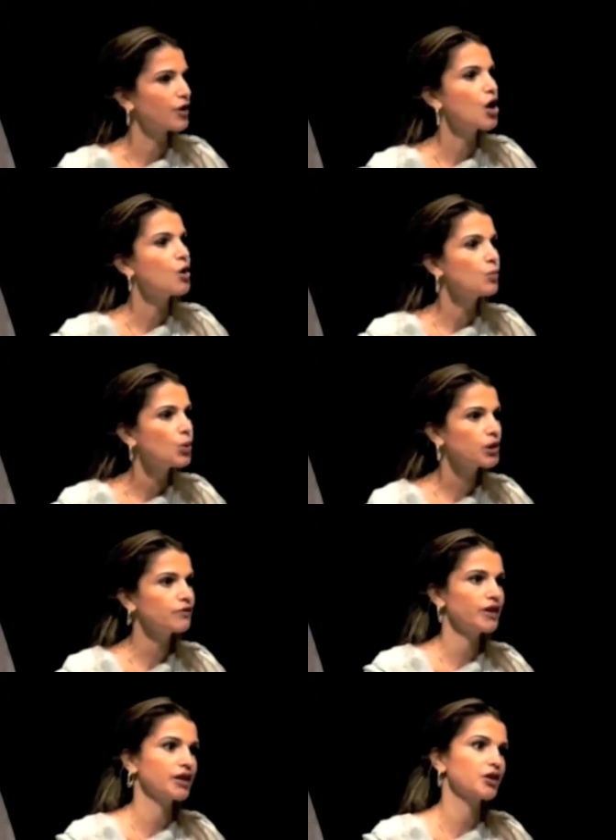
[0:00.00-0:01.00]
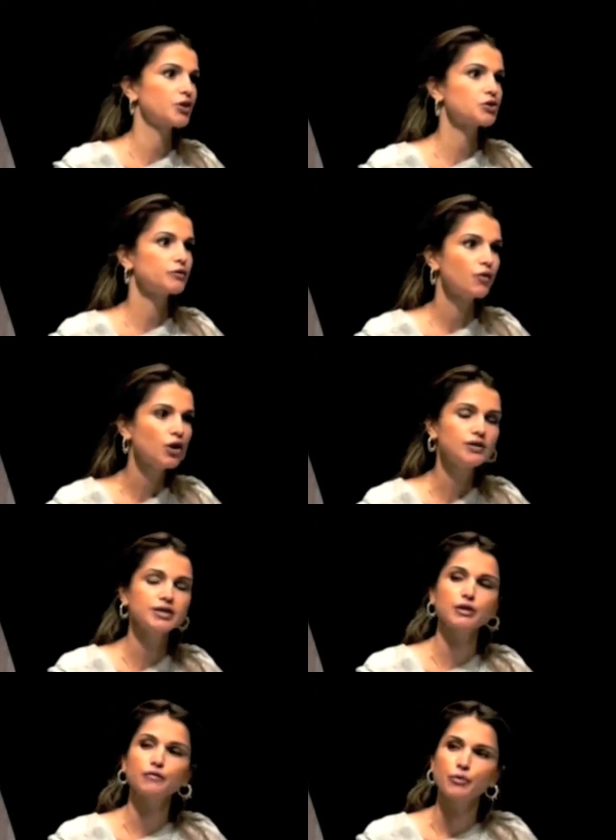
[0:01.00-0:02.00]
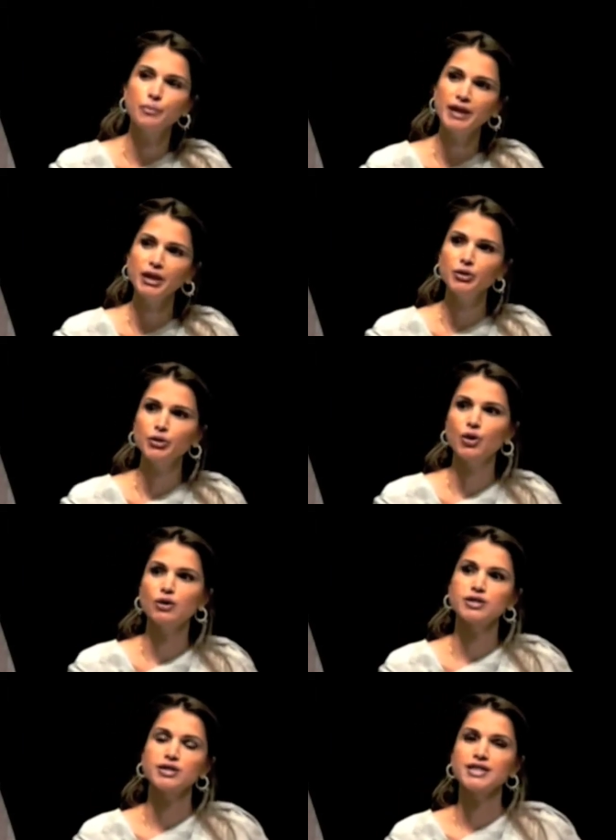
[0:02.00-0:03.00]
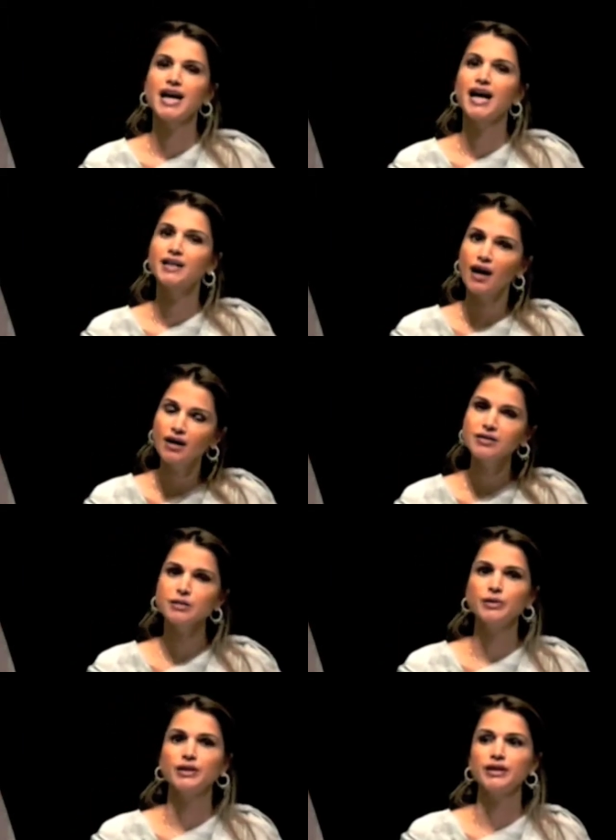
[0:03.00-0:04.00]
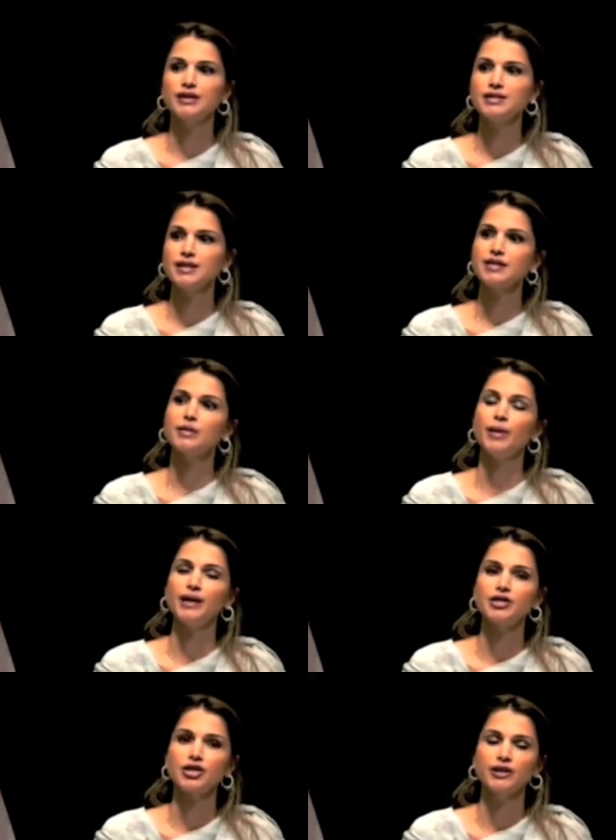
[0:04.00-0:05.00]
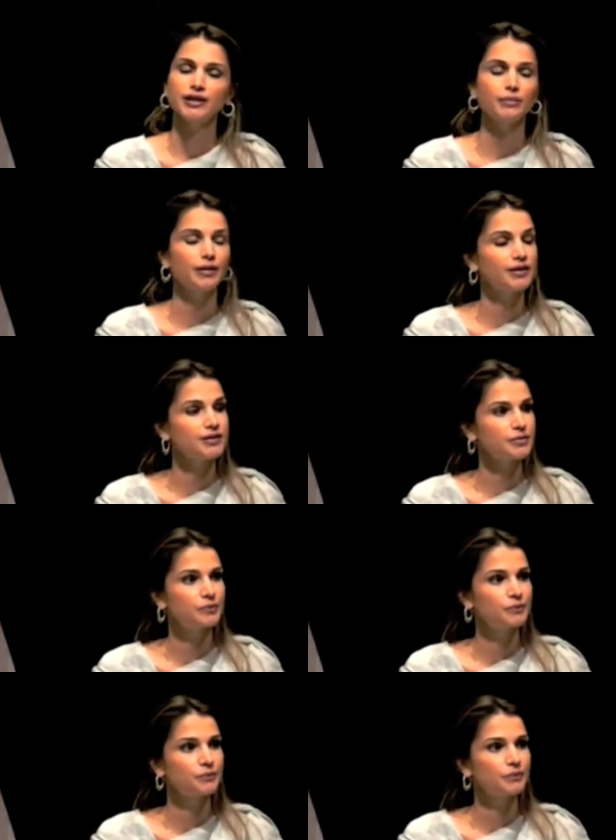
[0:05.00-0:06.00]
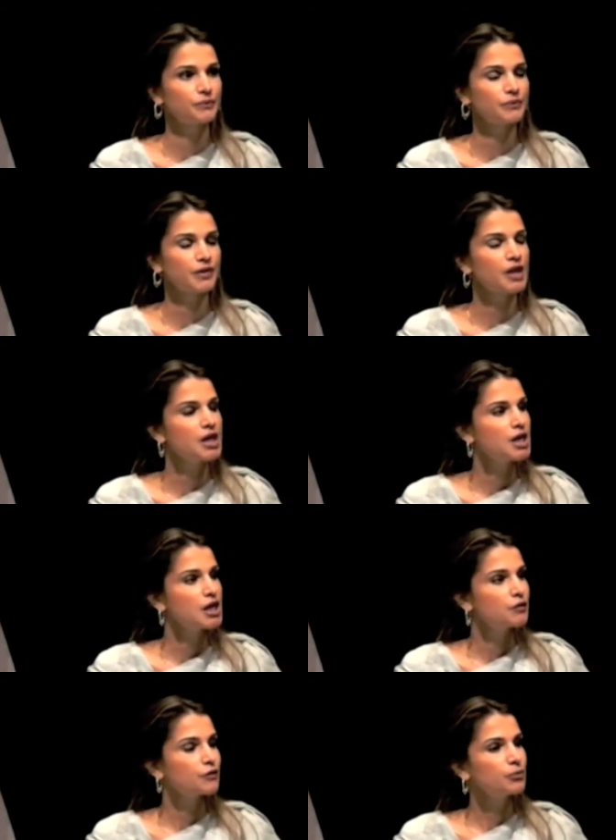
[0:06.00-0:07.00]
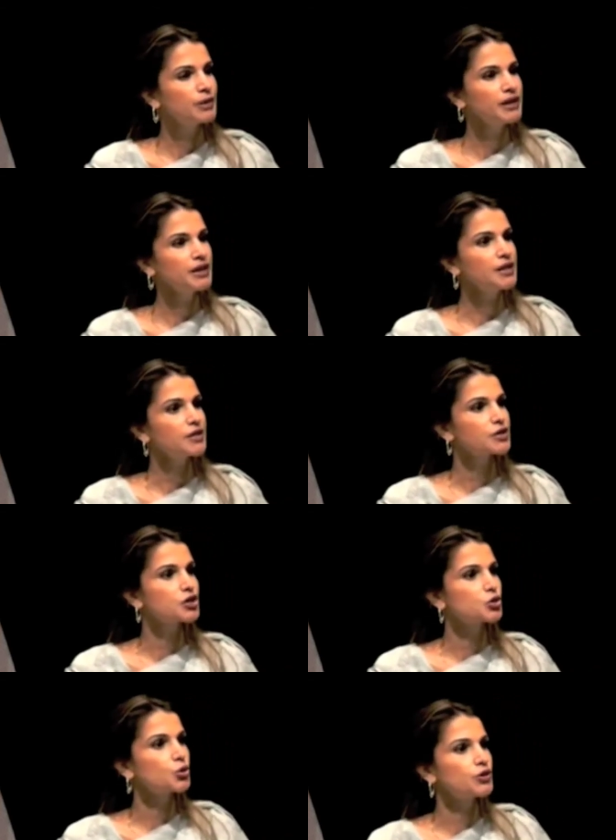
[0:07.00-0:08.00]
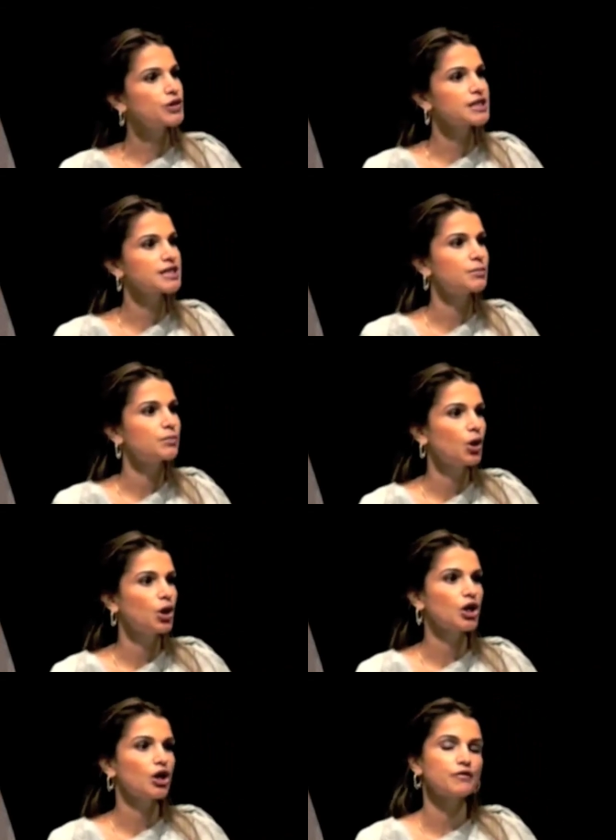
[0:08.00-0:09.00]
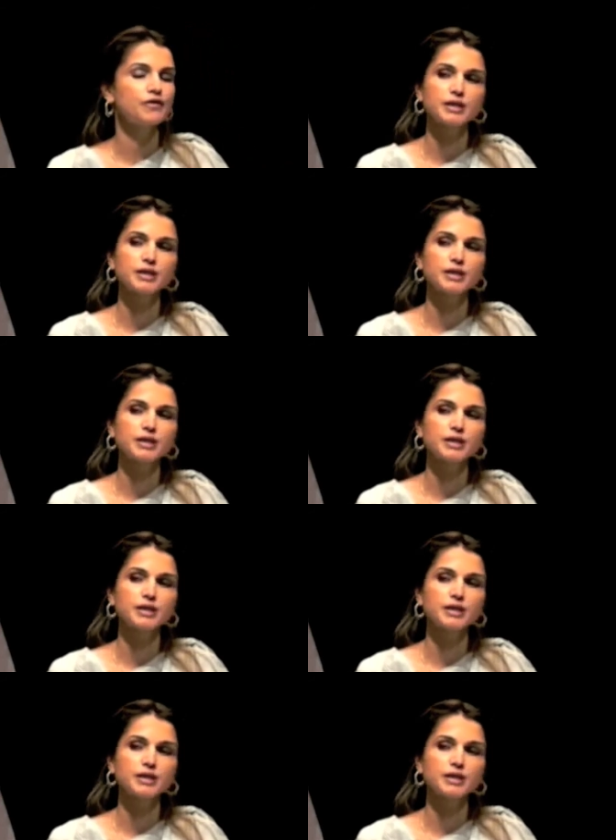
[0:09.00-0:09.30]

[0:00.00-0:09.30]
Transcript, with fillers: motivating her to volunteer for many good causes and ultimately set up Alashan Ya Balady. For me, the story is symbolic of the